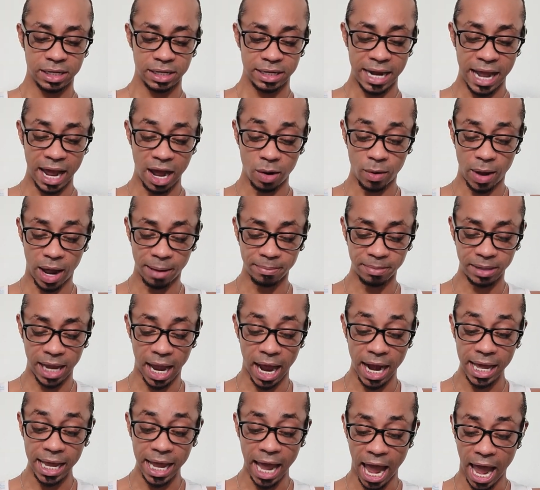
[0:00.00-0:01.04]
Now, I'm
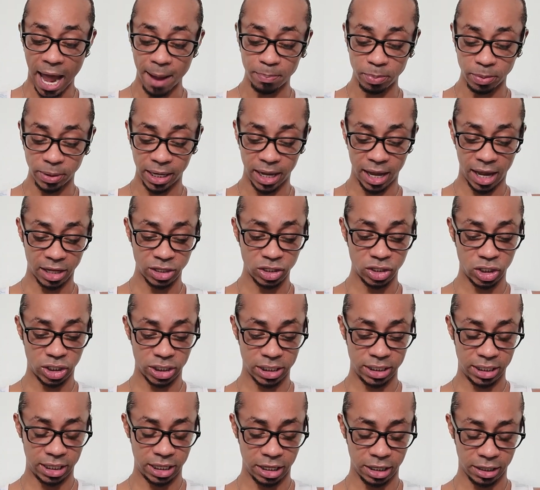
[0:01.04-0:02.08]
getting
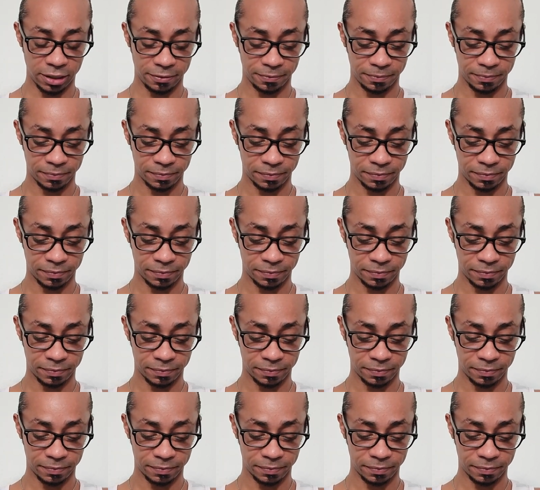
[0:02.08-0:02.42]
apprehension here.